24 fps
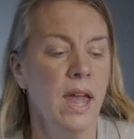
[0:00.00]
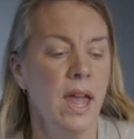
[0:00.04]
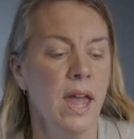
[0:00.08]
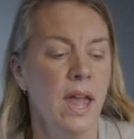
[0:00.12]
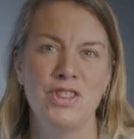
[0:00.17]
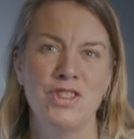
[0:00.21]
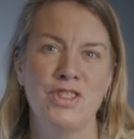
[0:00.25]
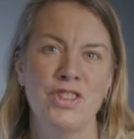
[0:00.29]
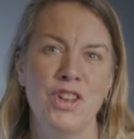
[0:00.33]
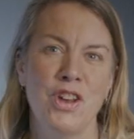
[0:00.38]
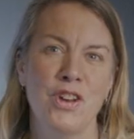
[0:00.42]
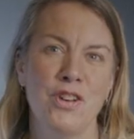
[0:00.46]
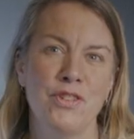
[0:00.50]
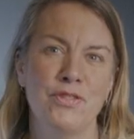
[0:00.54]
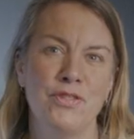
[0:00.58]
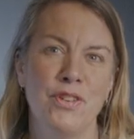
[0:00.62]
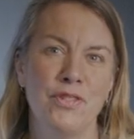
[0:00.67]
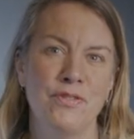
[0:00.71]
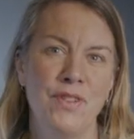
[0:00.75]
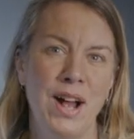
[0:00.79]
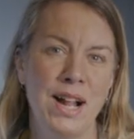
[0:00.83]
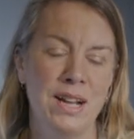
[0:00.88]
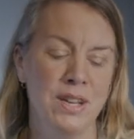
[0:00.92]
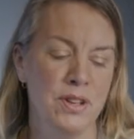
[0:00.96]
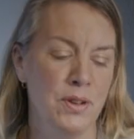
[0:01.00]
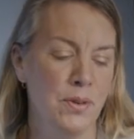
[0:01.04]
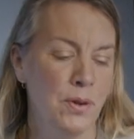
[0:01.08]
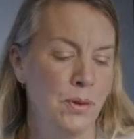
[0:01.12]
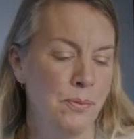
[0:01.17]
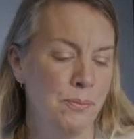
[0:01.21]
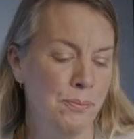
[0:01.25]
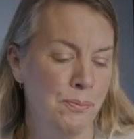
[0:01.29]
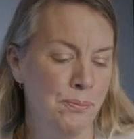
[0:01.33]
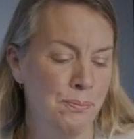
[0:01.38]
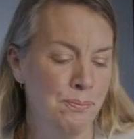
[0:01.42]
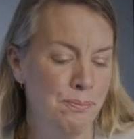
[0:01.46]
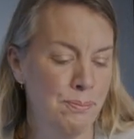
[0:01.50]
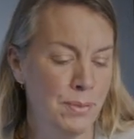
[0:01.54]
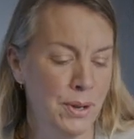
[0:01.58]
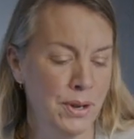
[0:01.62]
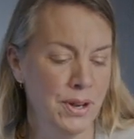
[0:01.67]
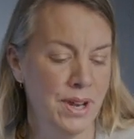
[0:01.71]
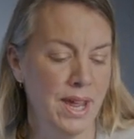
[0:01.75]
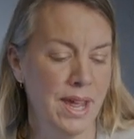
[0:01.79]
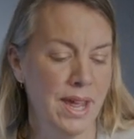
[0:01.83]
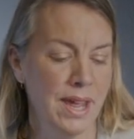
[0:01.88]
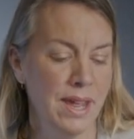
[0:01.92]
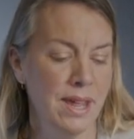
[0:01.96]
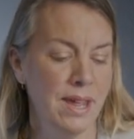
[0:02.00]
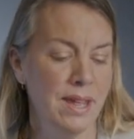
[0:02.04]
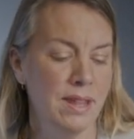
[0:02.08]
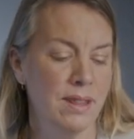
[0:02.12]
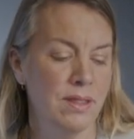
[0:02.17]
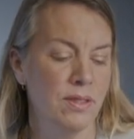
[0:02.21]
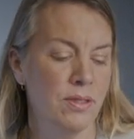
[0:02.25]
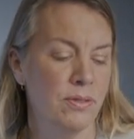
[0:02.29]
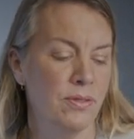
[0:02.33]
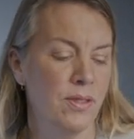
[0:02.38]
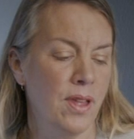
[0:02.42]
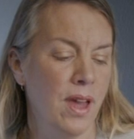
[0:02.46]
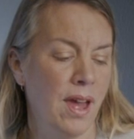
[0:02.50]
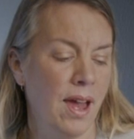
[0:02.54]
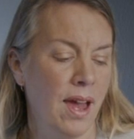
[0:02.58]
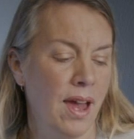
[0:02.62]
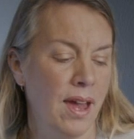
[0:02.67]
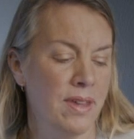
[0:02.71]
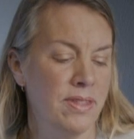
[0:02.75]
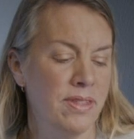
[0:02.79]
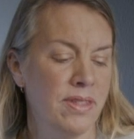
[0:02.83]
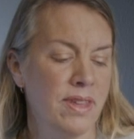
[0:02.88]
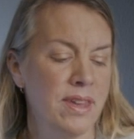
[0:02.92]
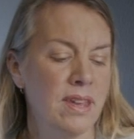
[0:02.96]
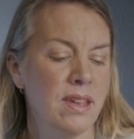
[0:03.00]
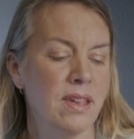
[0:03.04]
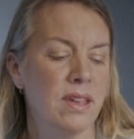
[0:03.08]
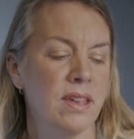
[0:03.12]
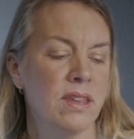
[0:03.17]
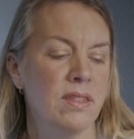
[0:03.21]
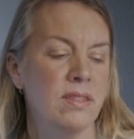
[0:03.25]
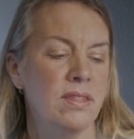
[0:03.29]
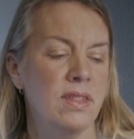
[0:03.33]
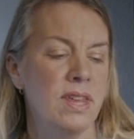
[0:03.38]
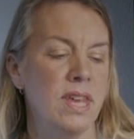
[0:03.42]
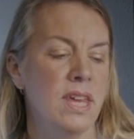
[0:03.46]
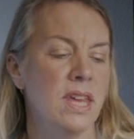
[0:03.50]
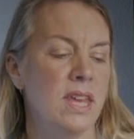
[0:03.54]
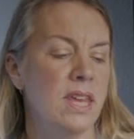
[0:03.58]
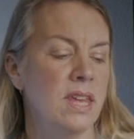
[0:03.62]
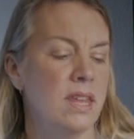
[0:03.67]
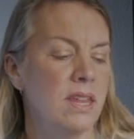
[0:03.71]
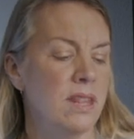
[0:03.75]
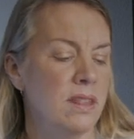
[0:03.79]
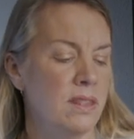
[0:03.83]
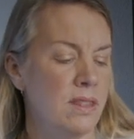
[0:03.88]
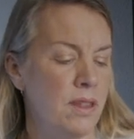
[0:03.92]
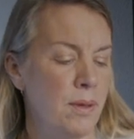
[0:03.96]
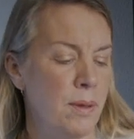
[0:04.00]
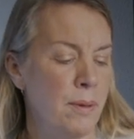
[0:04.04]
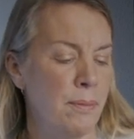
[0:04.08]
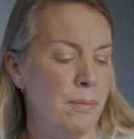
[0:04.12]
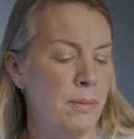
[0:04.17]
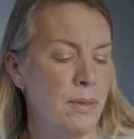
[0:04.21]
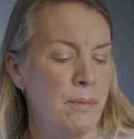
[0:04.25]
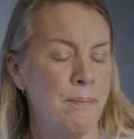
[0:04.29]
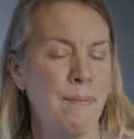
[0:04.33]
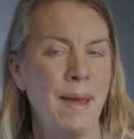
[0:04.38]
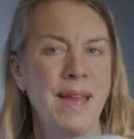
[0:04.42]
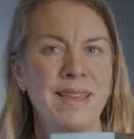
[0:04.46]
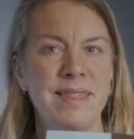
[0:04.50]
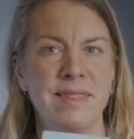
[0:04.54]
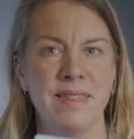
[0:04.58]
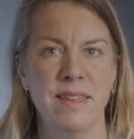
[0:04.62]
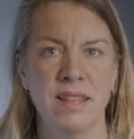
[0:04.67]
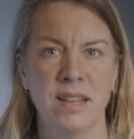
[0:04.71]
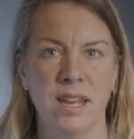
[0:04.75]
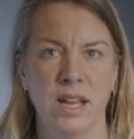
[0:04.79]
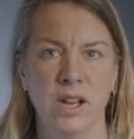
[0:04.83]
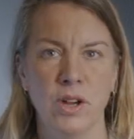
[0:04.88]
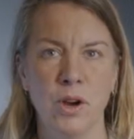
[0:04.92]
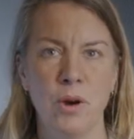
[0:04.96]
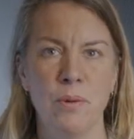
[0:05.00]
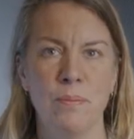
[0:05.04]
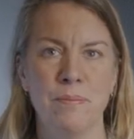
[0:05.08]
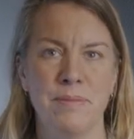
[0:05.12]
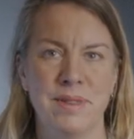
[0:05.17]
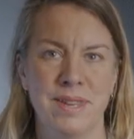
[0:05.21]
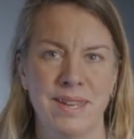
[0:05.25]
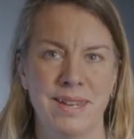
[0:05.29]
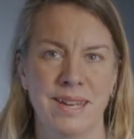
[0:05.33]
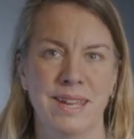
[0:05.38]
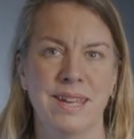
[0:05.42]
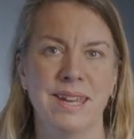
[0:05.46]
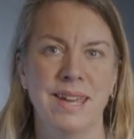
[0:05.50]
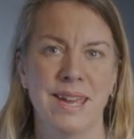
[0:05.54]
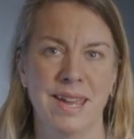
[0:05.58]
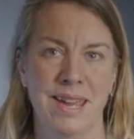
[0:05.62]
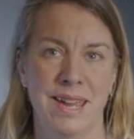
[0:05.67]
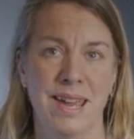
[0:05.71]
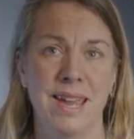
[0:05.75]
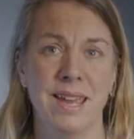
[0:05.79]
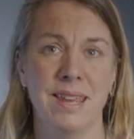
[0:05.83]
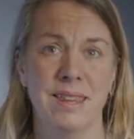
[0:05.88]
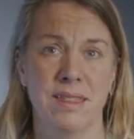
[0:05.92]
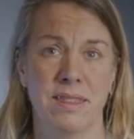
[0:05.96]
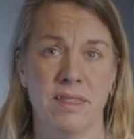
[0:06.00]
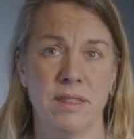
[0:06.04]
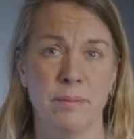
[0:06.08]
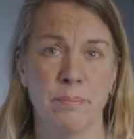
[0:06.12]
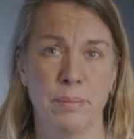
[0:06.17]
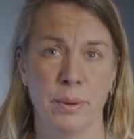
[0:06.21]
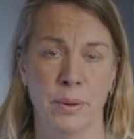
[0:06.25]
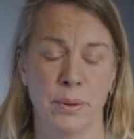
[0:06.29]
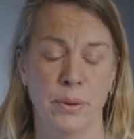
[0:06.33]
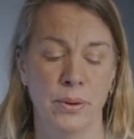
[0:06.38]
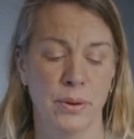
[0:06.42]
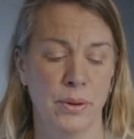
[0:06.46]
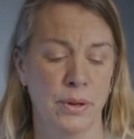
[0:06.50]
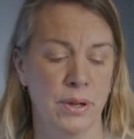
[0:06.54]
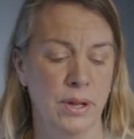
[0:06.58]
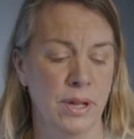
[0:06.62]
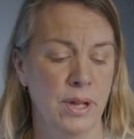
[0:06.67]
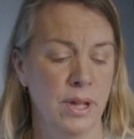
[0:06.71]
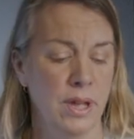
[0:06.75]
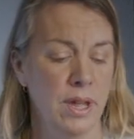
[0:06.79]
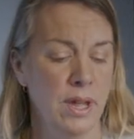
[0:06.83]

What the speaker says: So for value of money, I think the best thing that comes in the kit is the book.